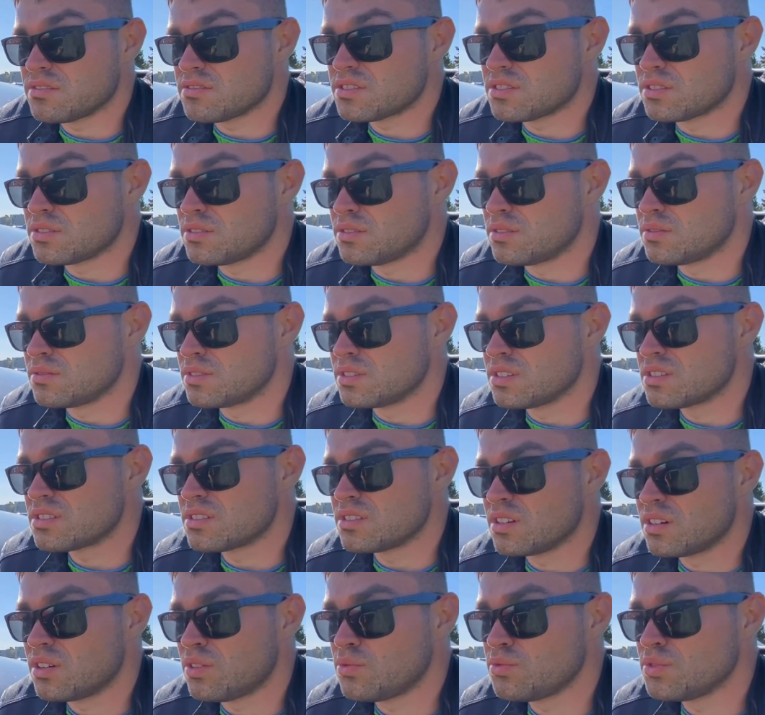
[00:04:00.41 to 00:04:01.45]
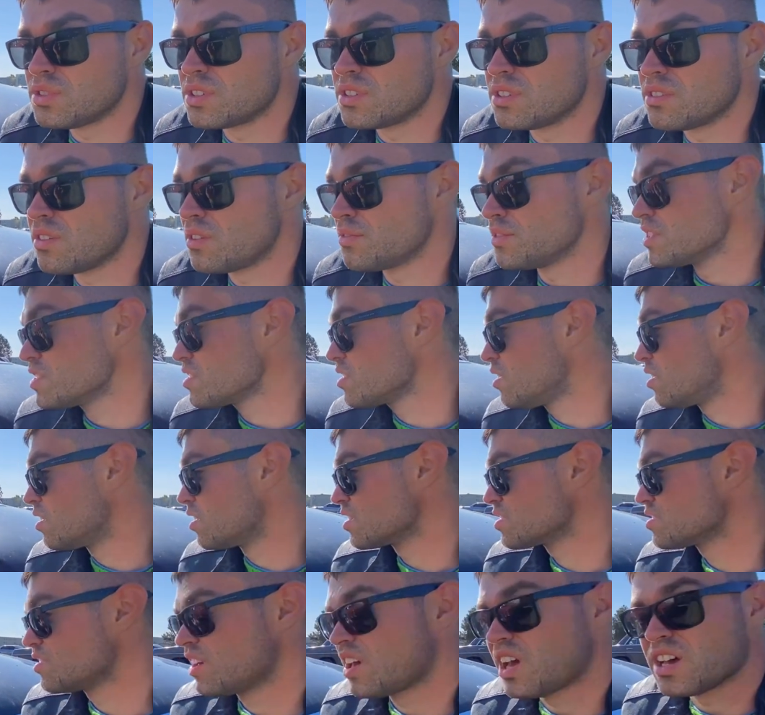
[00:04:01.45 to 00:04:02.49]
so this the owner of this car
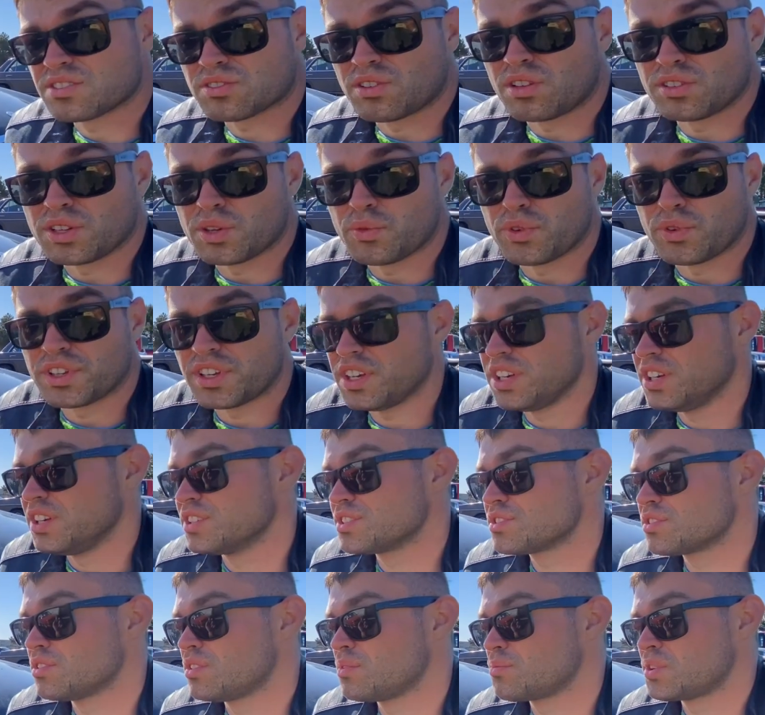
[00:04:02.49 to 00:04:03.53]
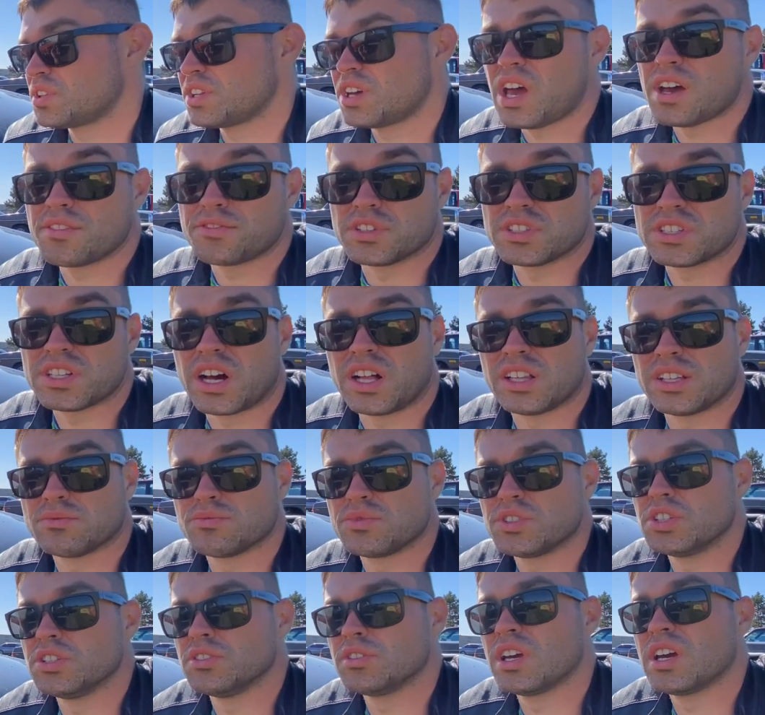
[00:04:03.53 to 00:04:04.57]
actually has only one key so I'm gonna have to tell him
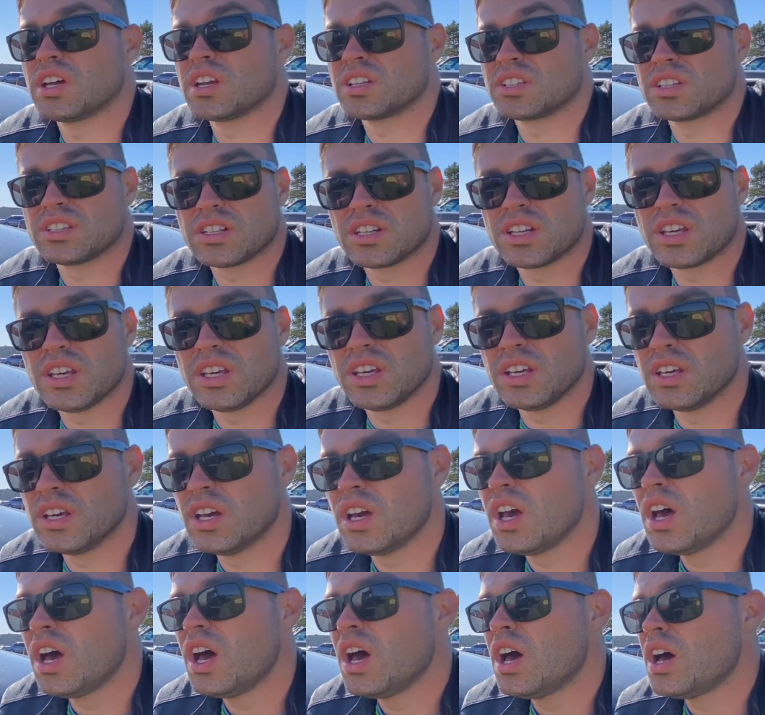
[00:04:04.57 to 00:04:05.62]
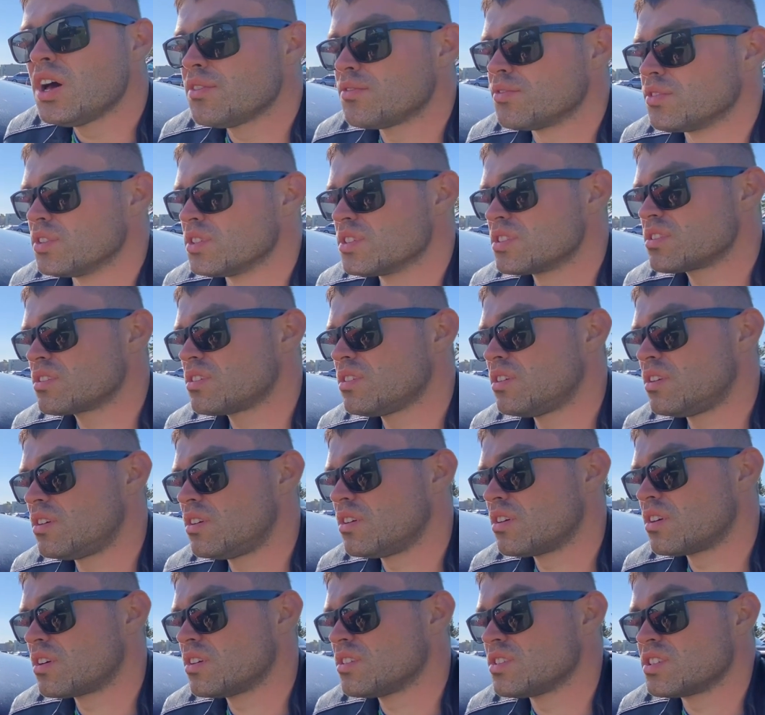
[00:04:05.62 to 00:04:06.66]
to get another key for this
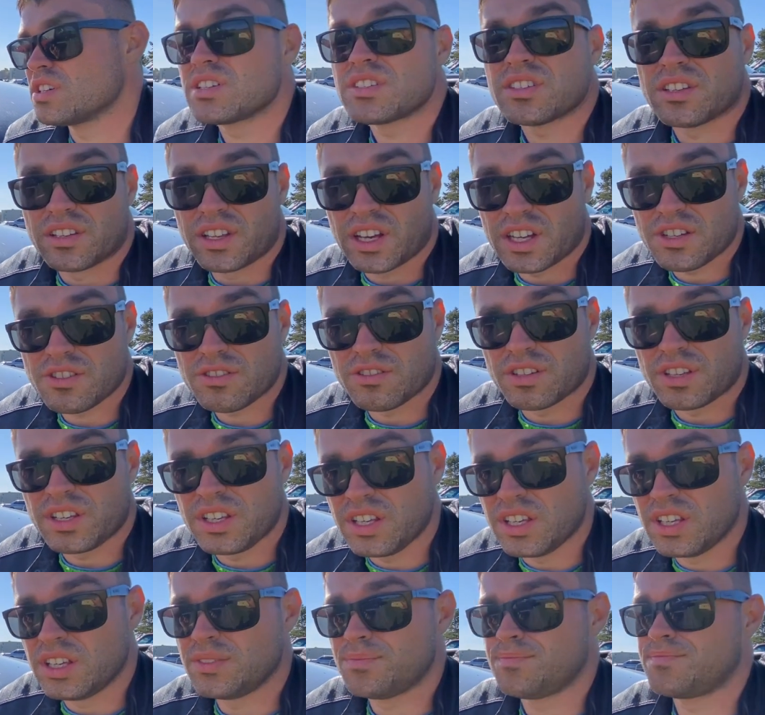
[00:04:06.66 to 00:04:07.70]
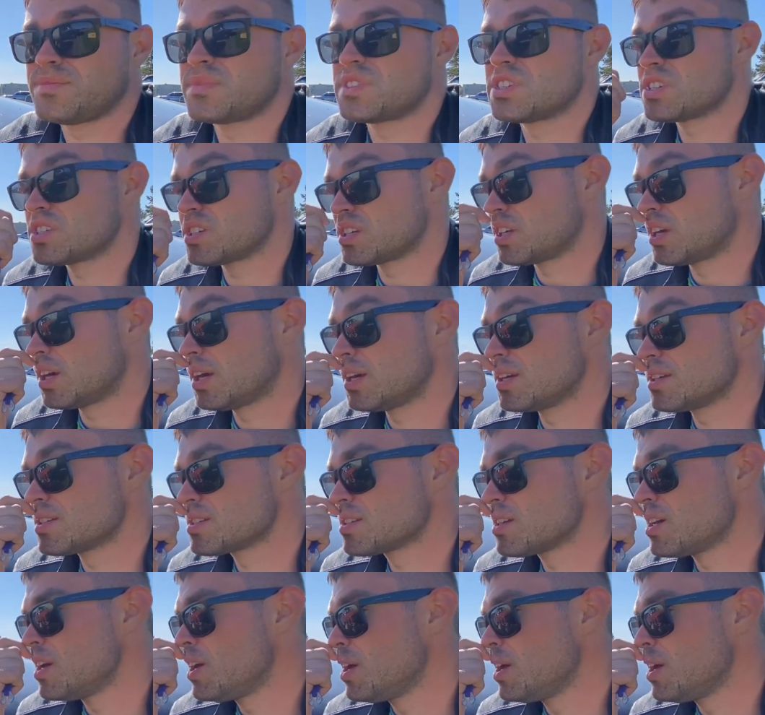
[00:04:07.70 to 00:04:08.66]
car just an extra key just in case